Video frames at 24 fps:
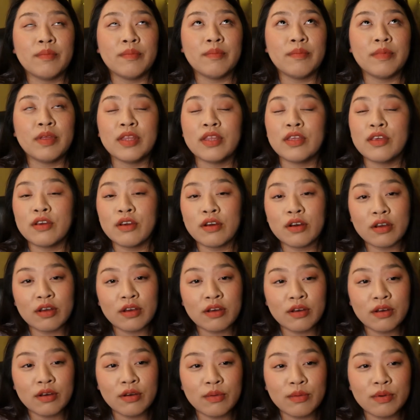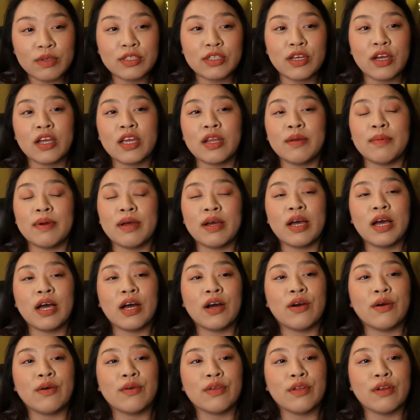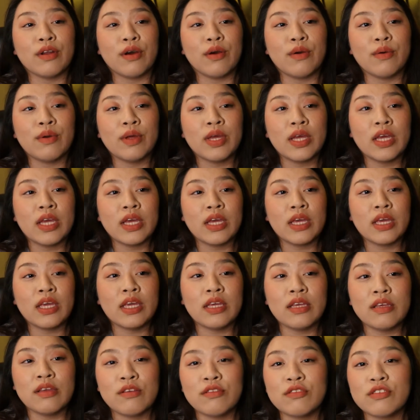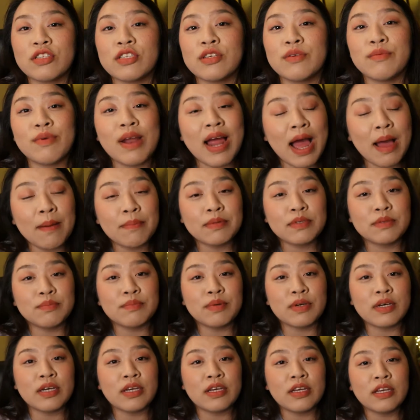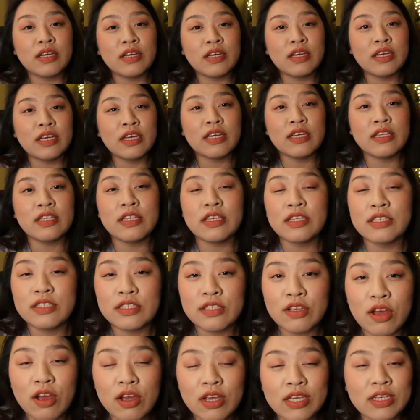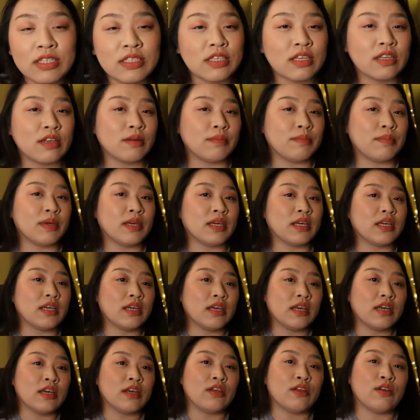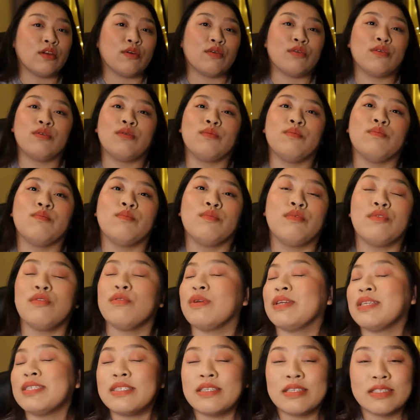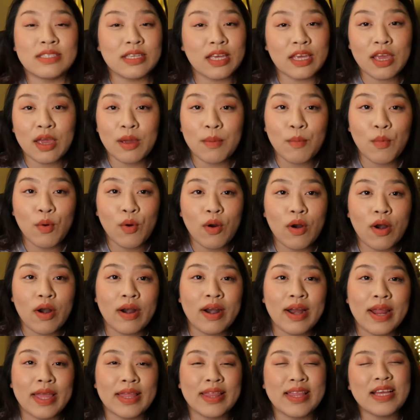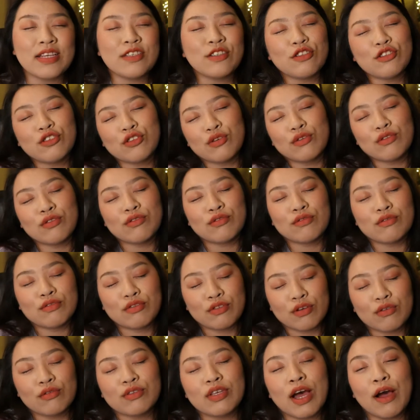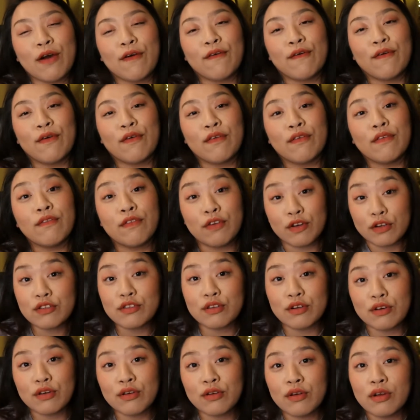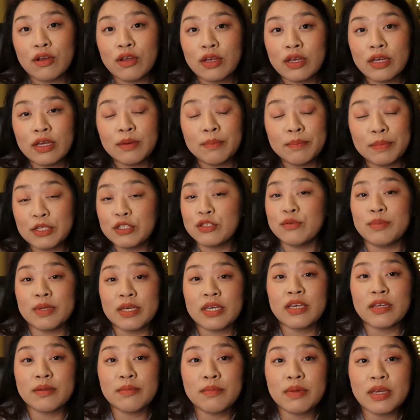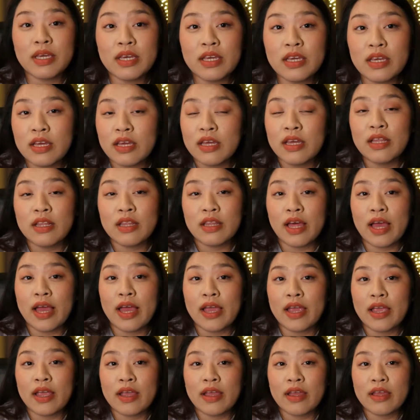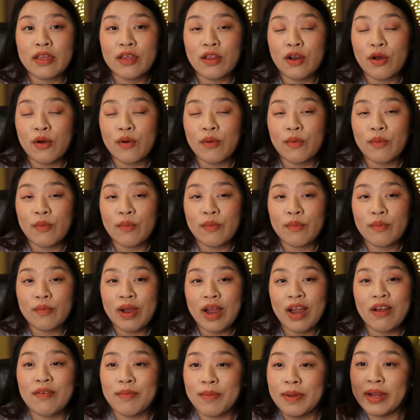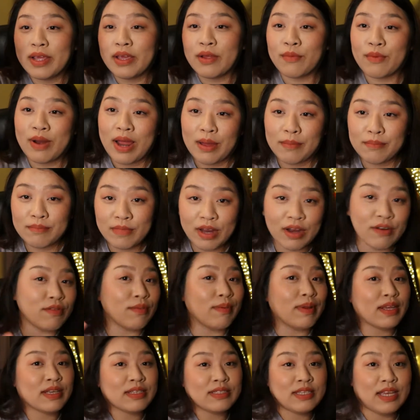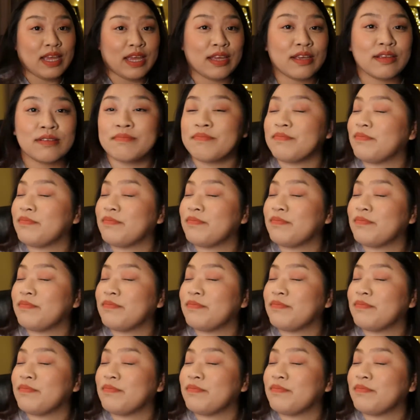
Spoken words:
Minhyuk was talking about how, you know, he usually raps, but in this song he's gonna be, you know, doing the singing more, and that just so shows how versatile BTOB can be. Like, you know, everybody can rap, everybody can sing.